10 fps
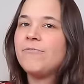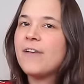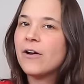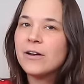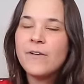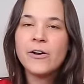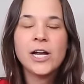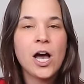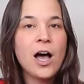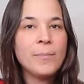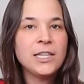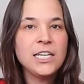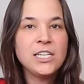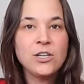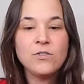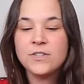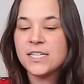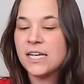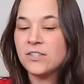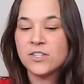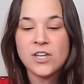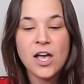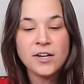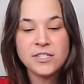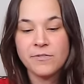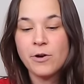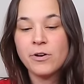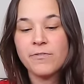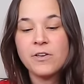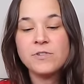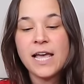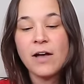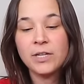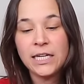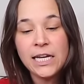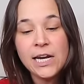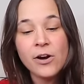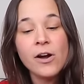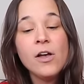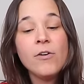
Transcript: Very, very commonly used in songs. I wrote a few down here.